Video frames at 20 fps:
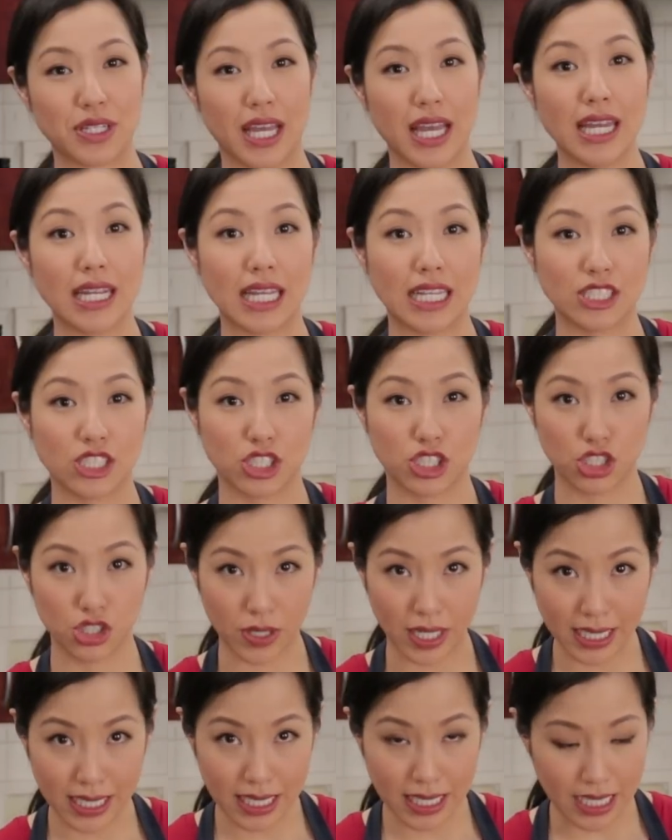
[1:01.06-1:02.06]
day and I just
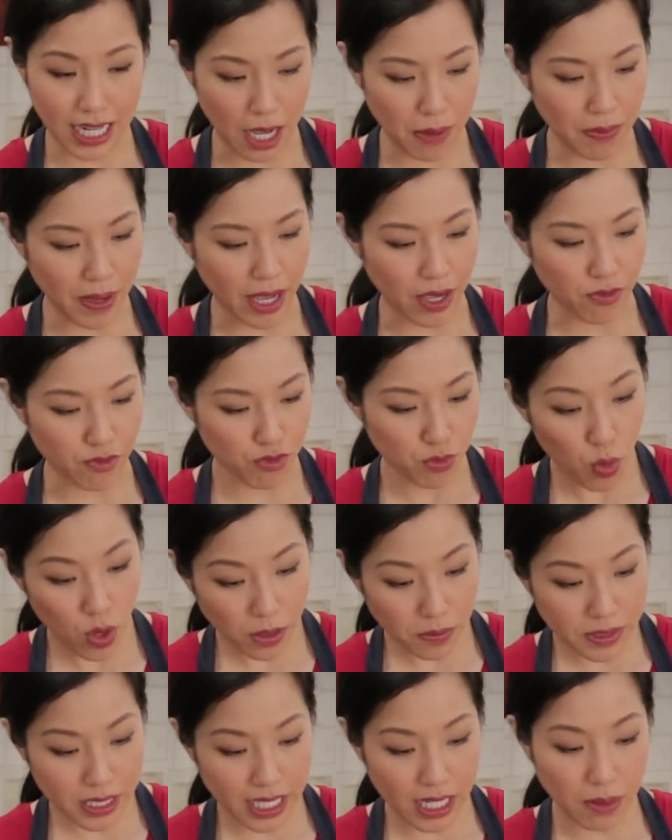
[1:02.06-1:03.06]
shredded it up. I
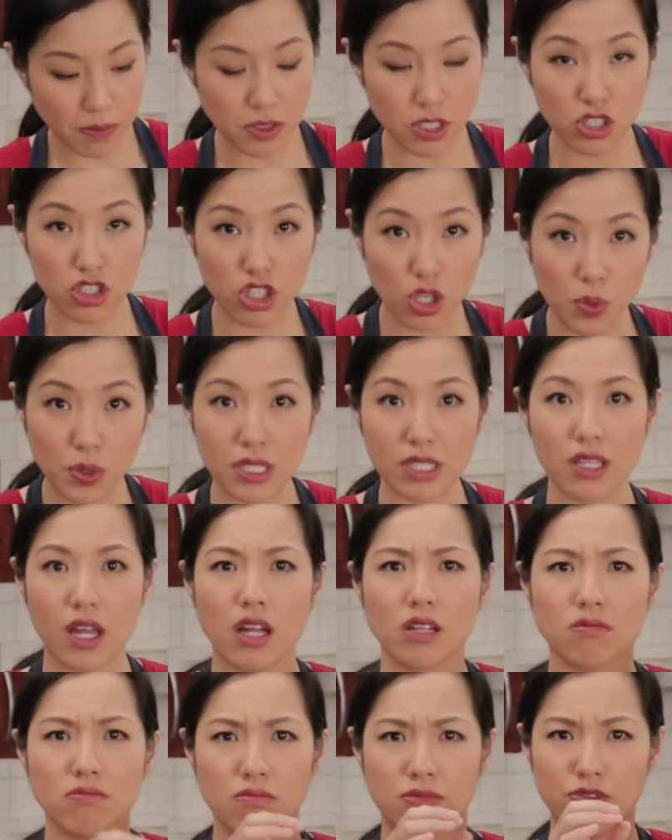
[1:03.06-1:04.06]
warmed it up just so it's
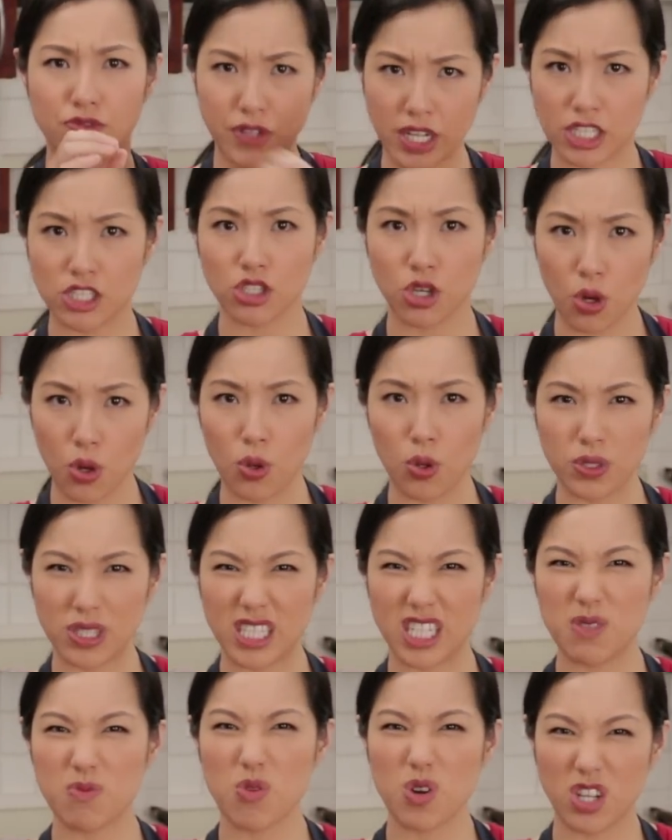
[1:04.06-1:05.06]
not fridge cold
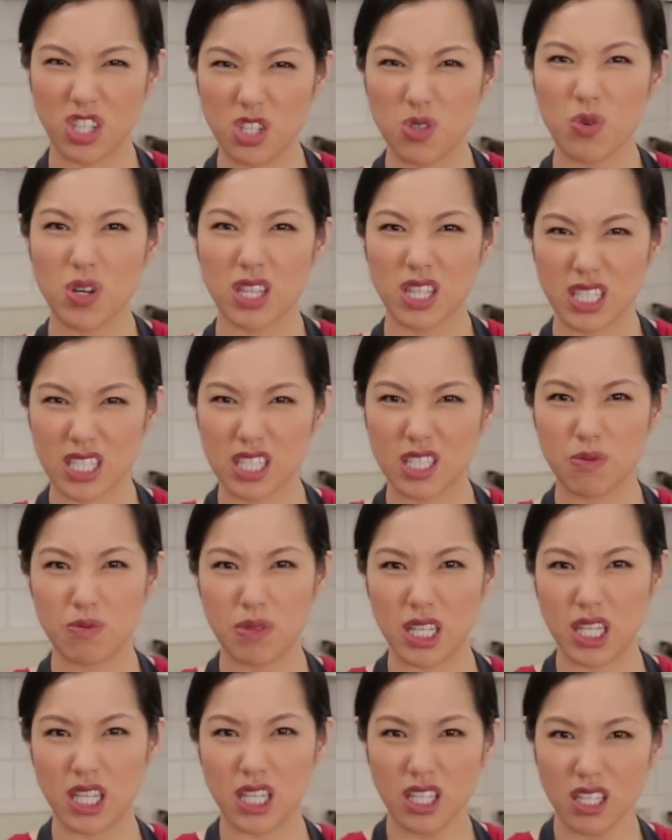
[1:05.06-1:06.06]
anymore. You want this to
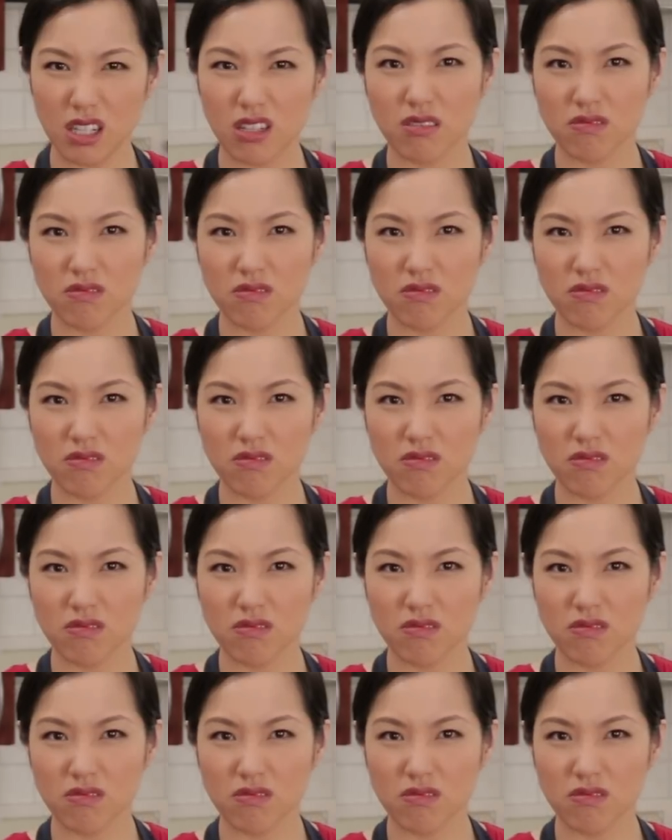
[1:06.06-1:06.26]
be,